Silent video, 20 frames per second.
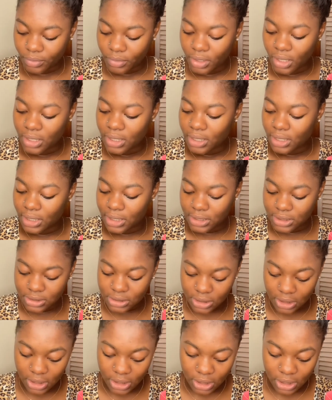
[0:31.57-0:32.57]
It is
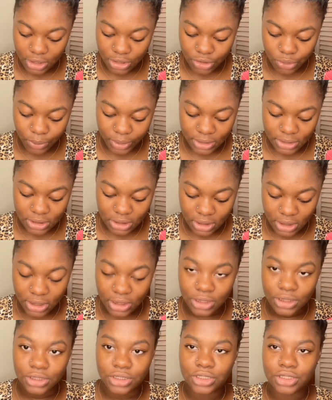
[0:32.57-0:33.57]
a
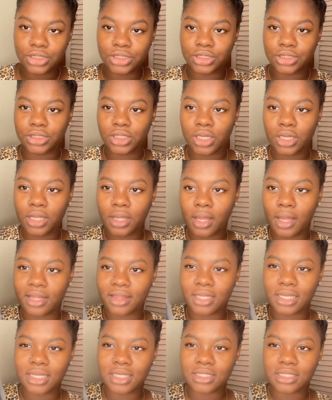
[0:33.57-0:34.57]
20-inch, I think
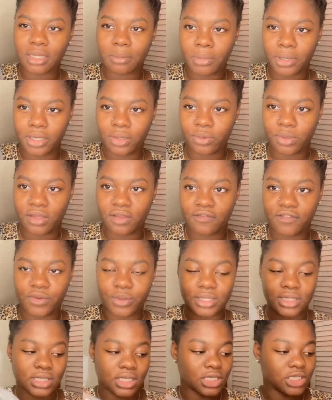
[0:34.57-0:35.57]
it's a body wave,
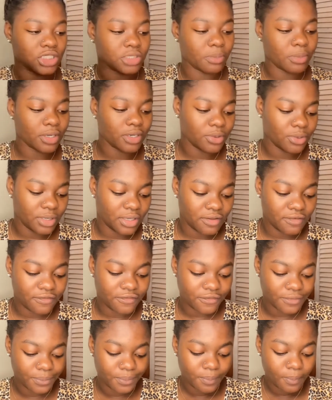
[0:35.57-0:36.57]
20-inch body wave.
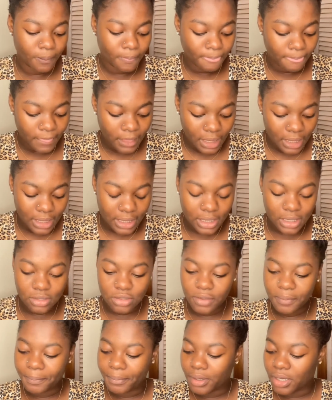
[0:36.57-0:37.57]
In the
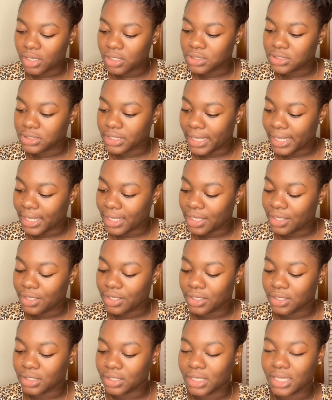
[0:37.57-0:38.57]
box I
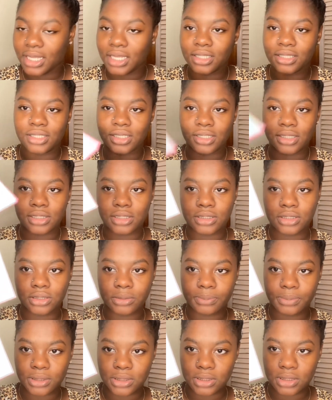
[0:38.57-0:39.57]
got like their little
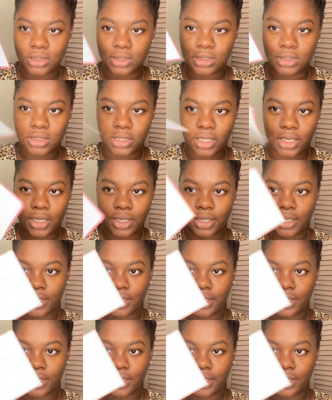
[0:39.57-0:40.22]
business card